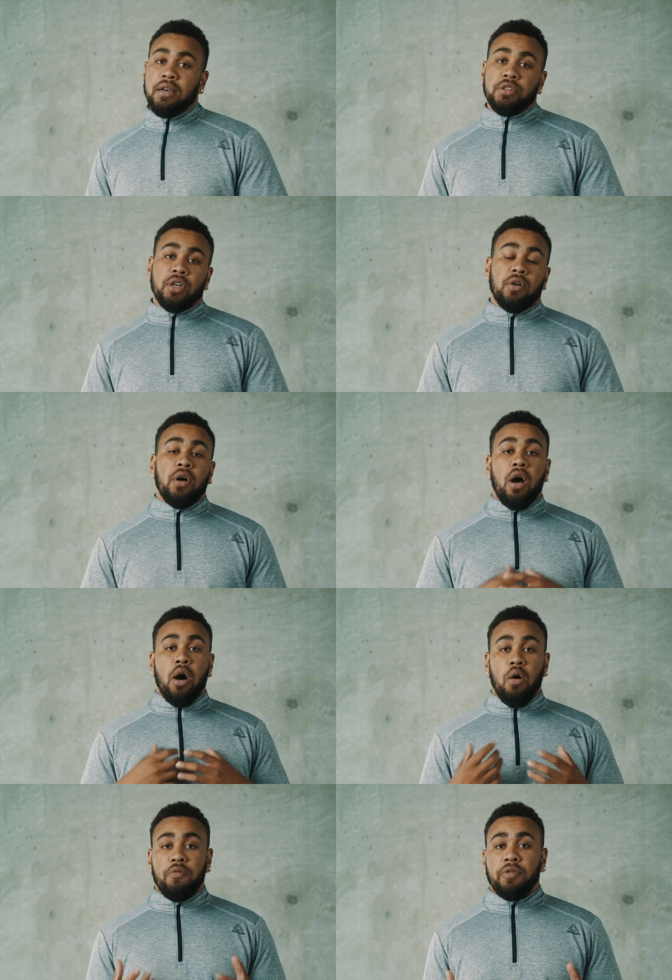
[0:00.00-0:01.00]
So
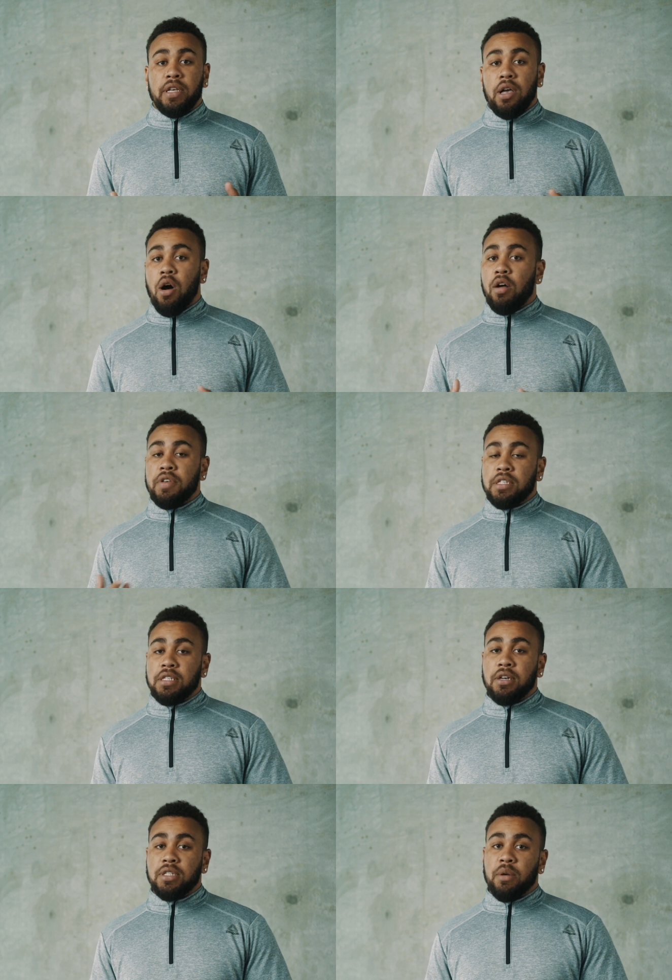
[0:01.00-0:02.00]
hopefully all these
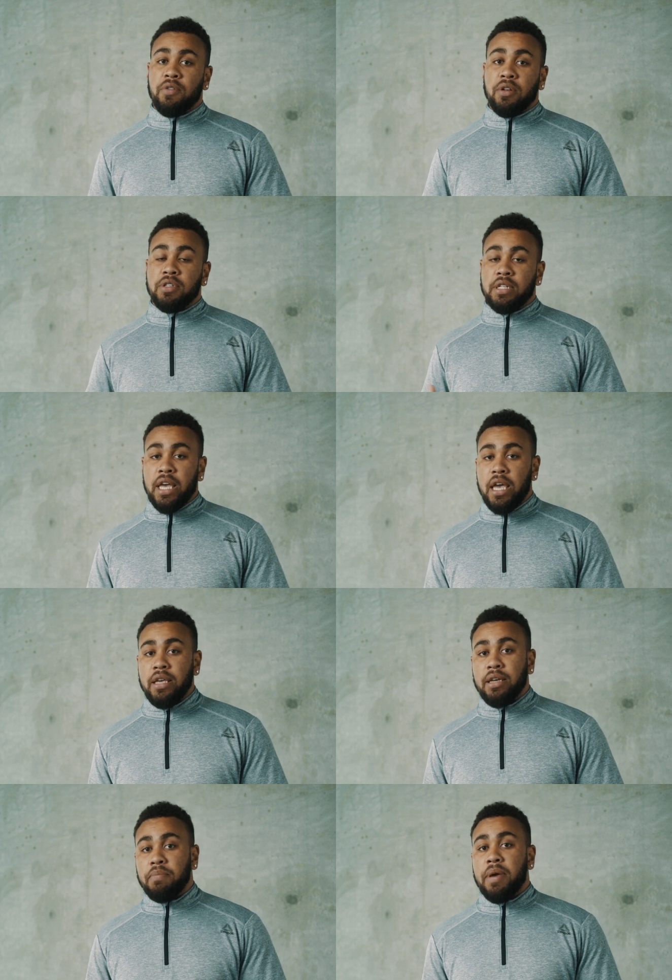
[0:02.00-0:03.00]
skills that we learned
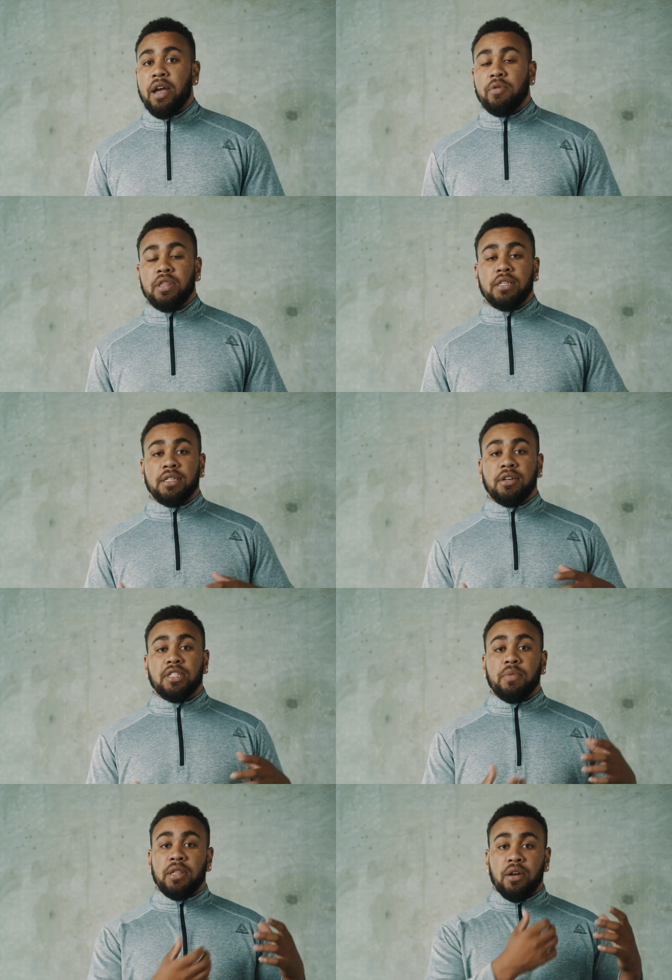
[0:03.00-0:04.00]
today compare with the skills
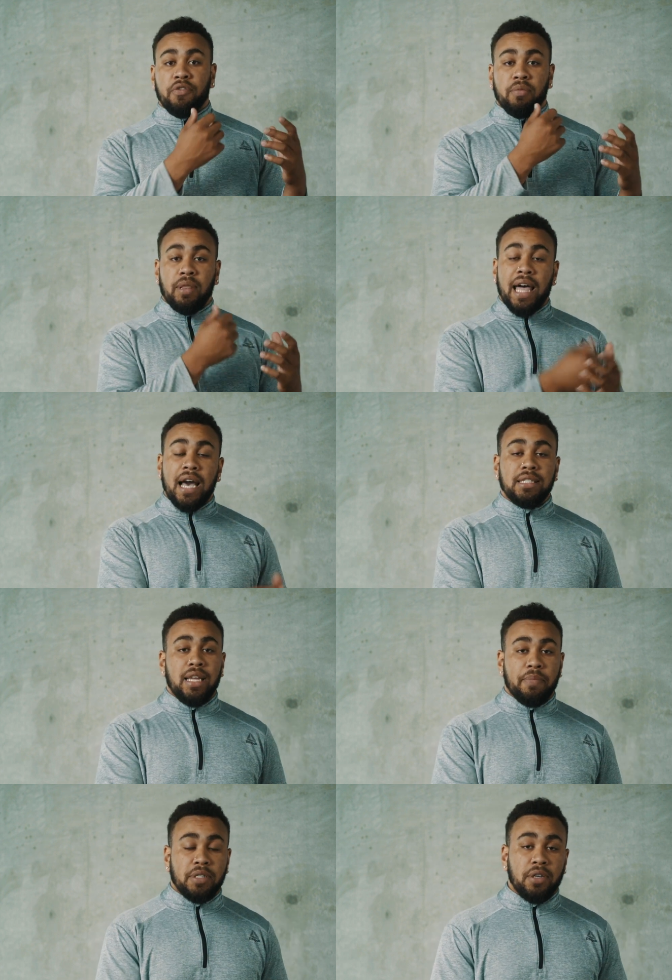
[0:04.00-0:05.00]
that we learned from last
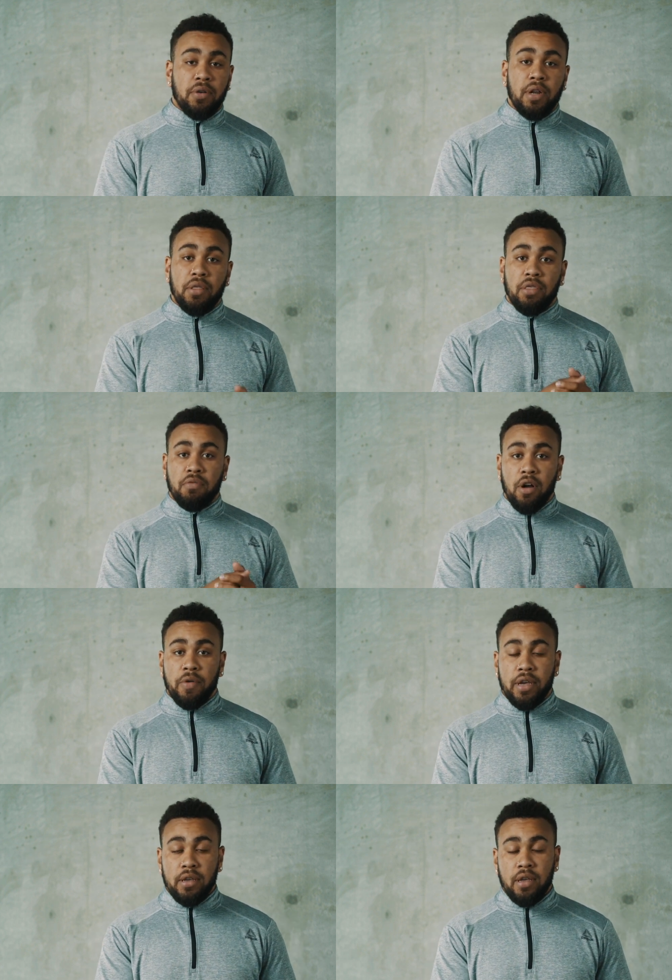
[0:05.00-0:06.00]
episode in
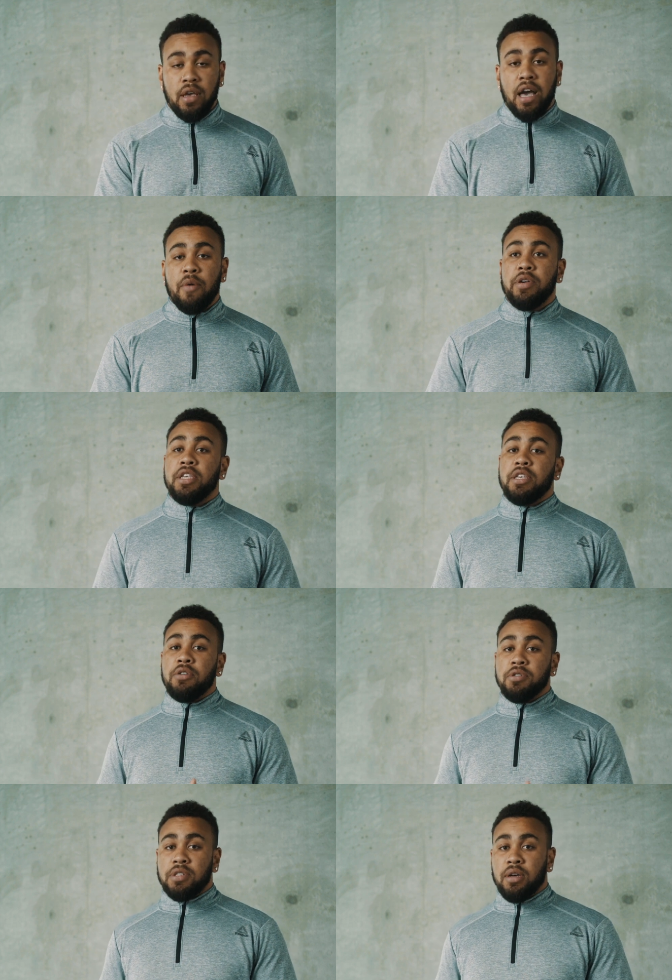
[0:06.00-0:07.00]
throwing, and we can
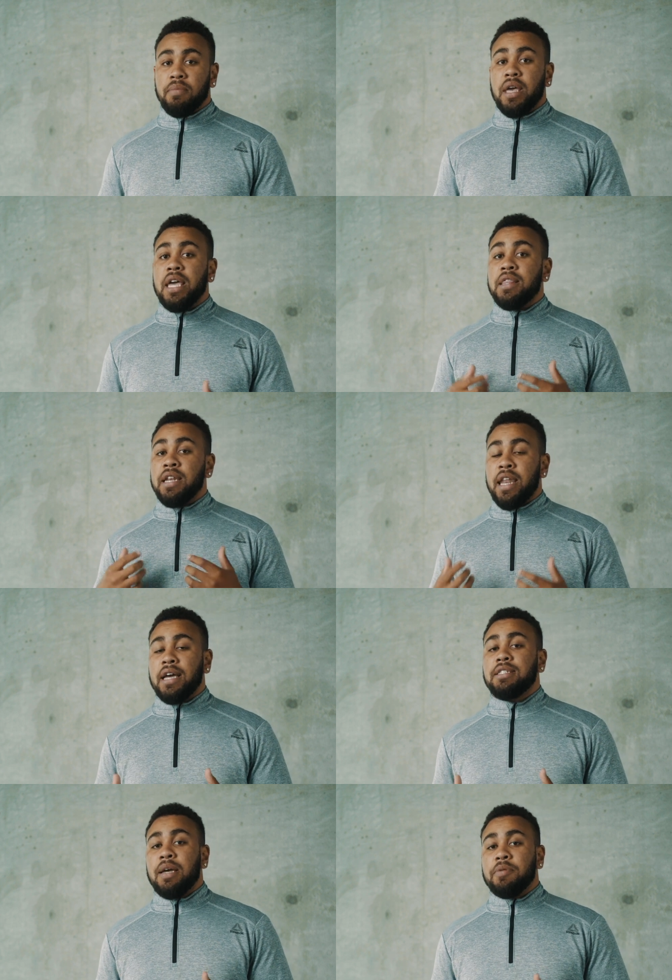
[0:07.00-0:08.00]
use them in the
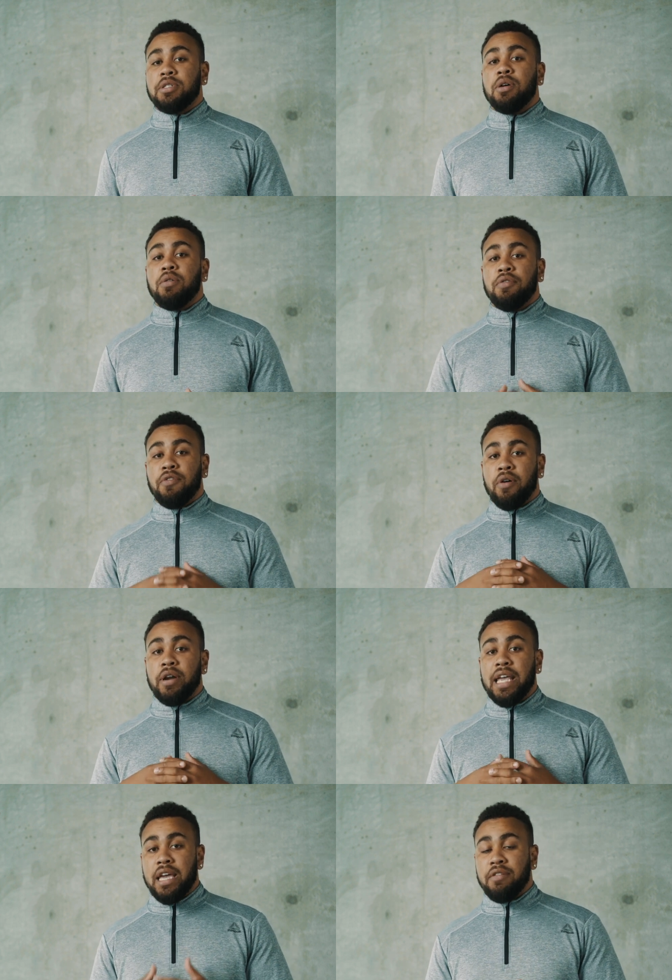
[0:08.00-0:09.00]
next episode
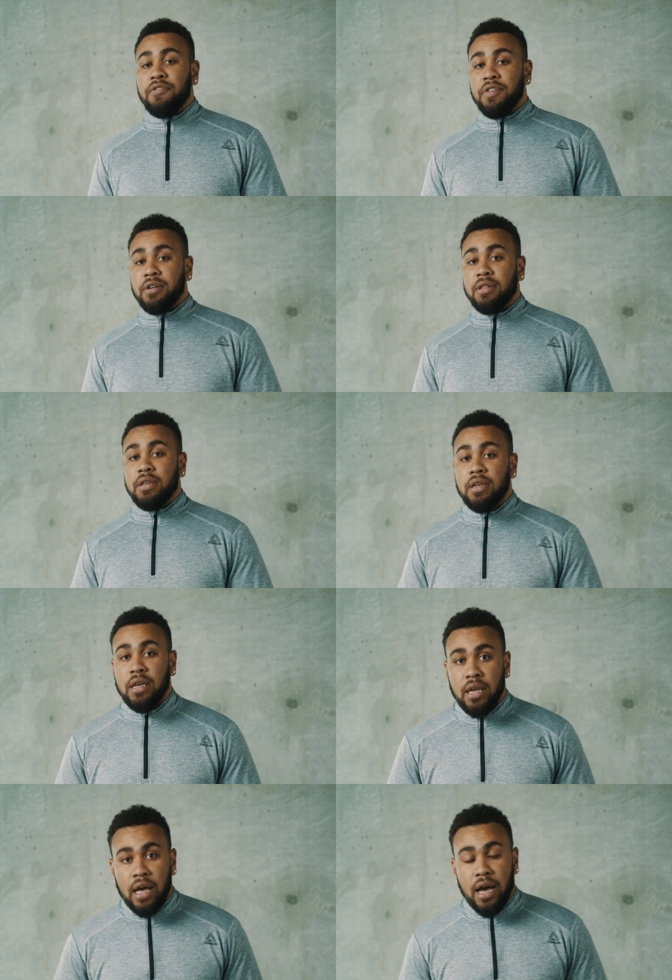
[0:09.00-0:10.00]
for infield.
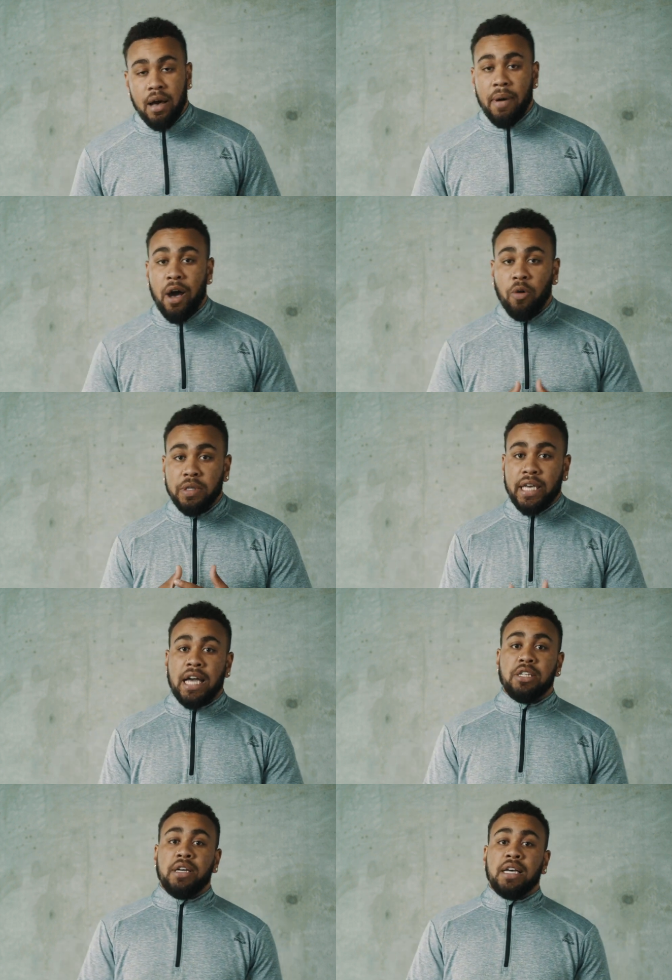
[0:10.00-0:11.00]
I hope to
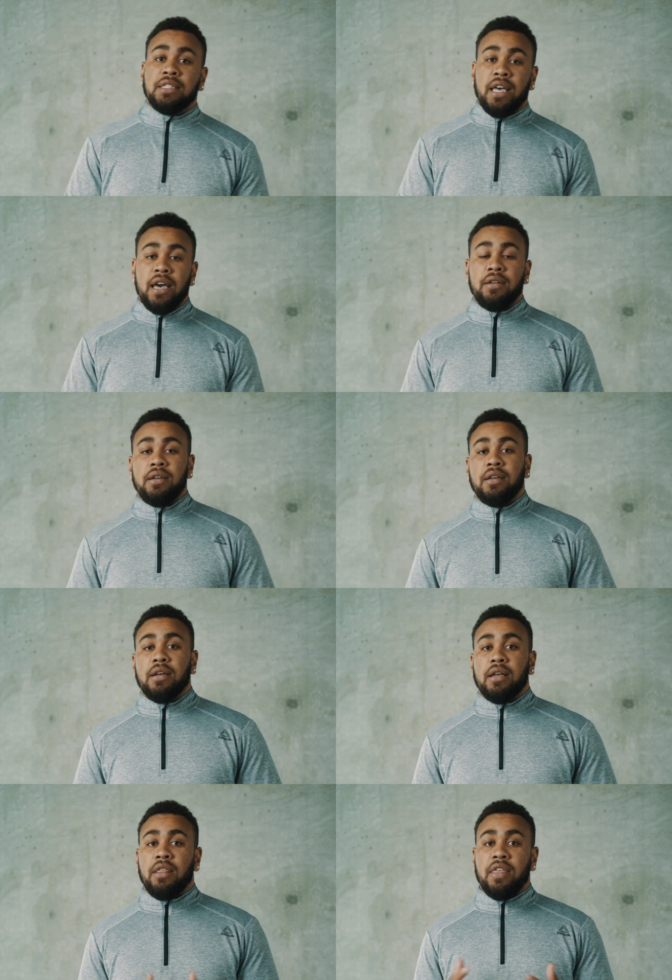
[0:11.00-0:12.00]
catch you guys
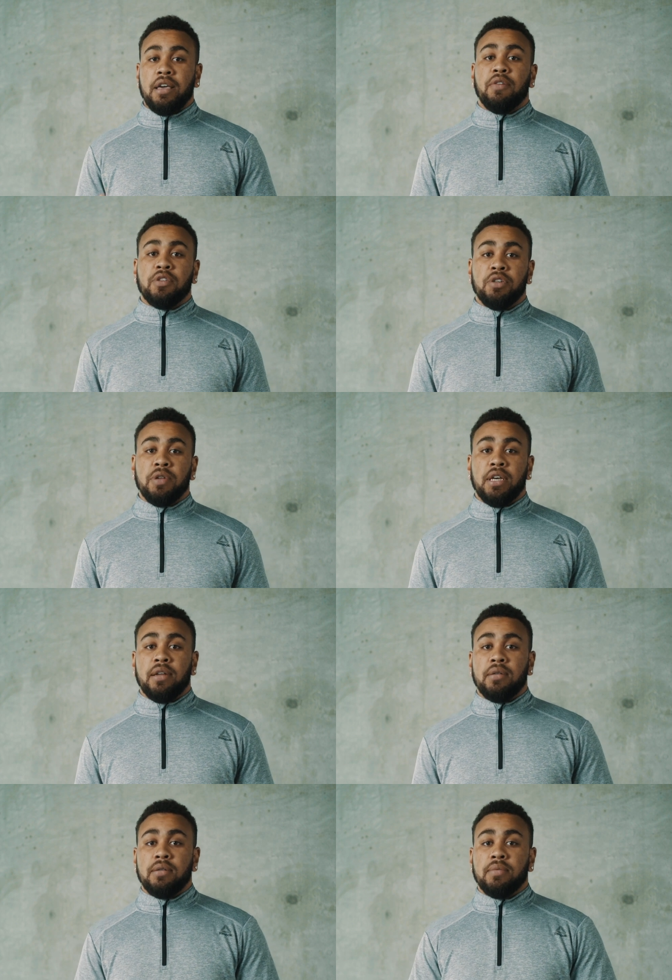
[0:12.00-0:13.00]
then. Thank you for tuning
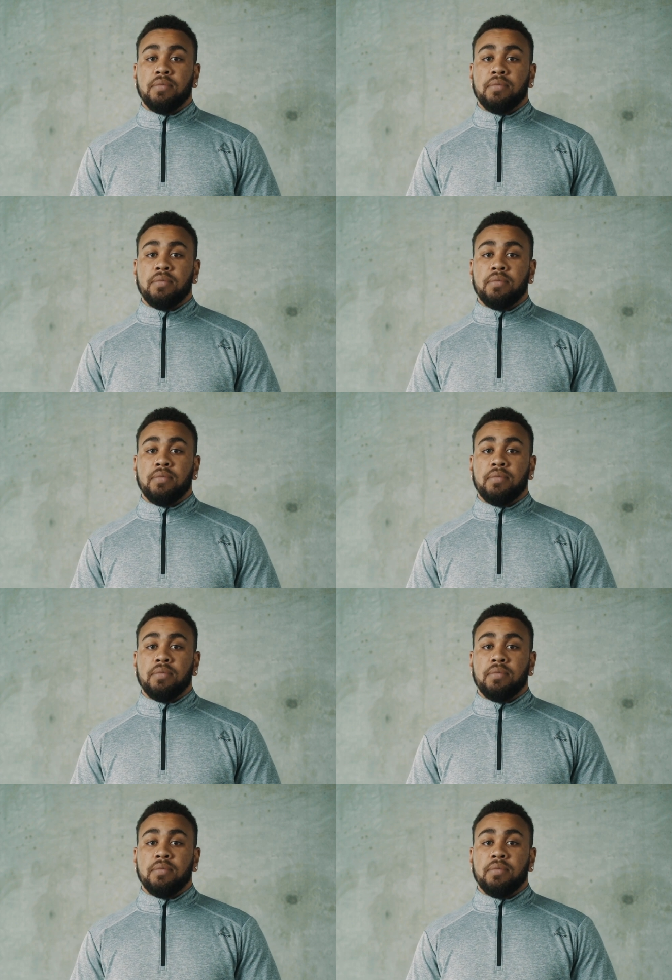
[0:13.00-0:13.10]
in.